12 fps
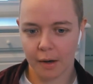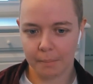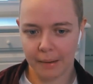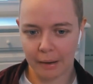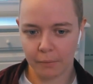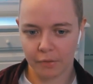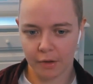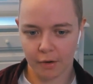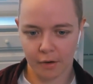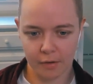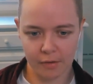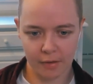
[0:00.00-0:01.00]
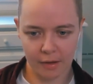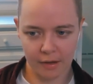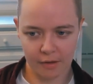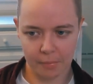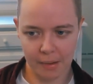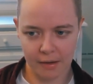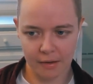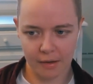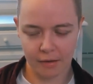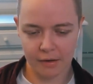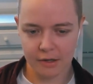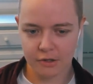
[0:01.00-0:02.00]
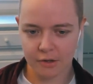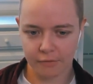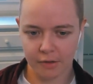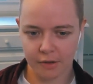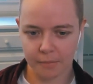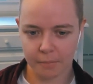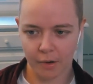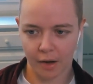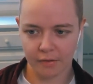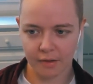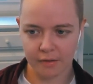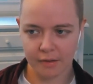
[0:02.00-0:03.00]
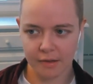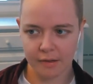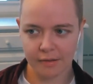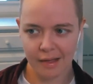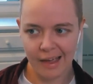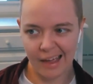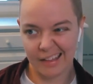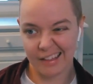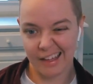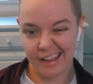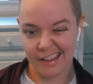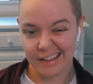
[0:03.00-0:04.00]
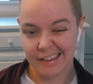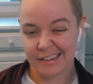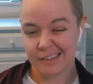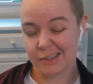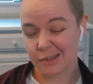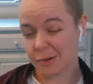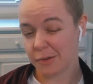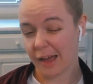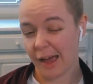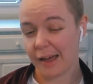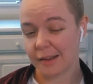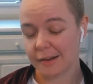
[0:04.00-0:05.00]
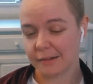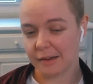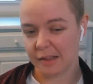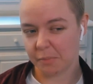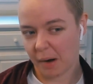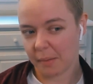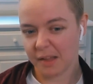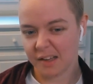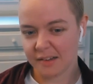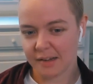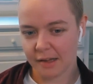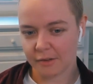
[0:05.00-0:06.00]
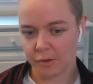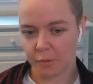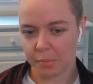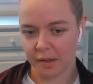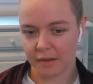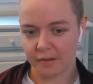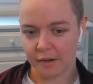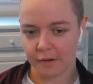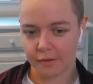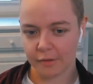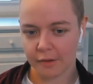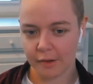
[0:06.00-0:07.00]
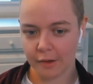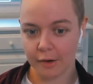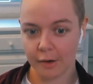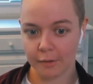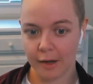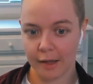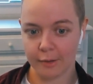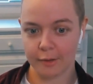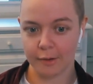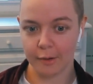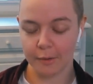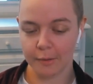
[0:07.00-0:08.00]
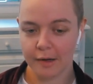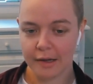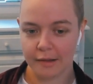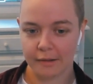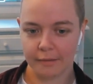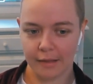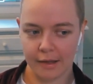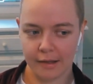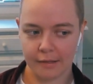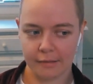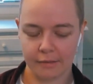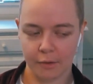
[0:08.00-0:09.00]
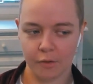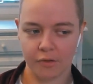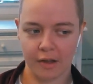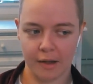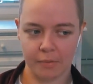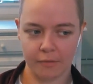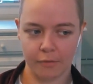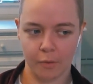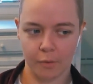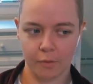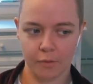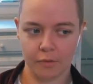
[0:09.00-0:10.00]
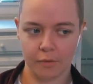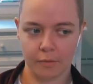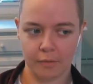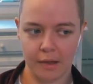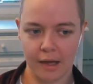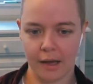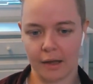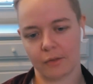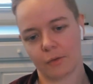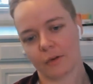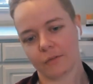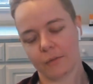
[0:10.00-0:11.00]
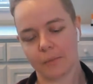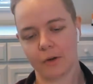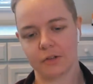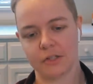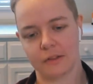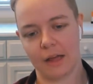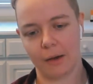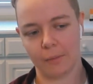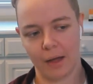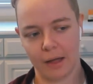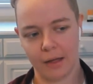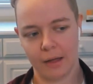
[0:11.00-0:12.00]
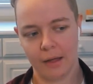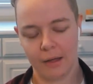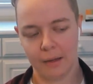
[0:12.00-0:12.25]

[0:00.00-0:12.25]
about the cards, like expanding on each of the processes. And like to do that is probably going to take two plus years, you know. And so like those types of goals yeah sort of emerge in that way